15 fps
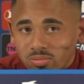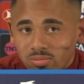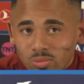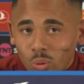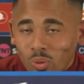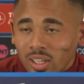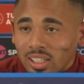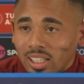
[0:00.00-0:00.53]

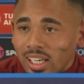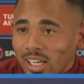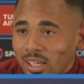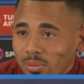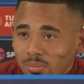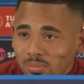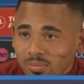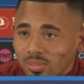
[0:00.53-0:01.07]
one
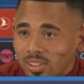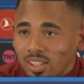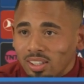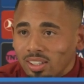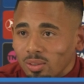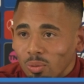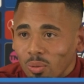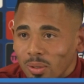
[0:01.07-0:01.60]
game
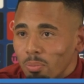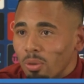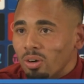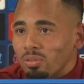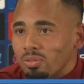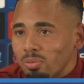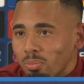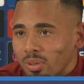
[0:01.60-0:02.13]
in one month,
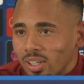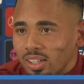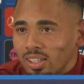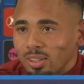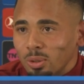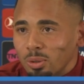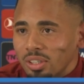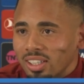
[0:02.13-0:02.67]
but
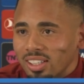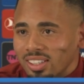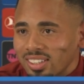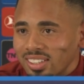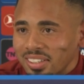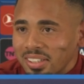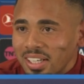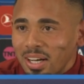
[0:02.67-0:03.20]
look at
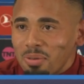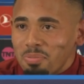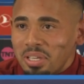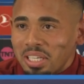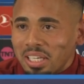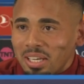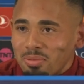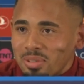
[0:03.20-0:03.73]
how
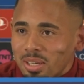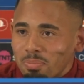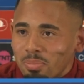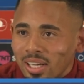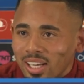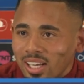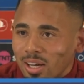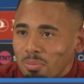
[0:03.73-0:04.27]
many games I
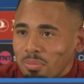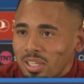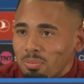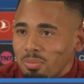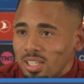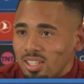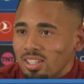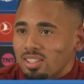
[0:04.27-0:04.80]
play, how many
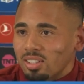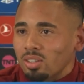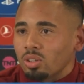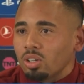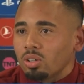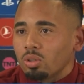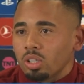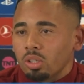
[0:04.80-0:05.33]
minutes, you
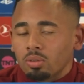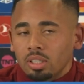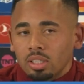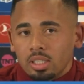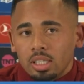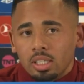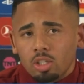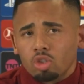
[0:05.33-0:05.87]
know, you understand.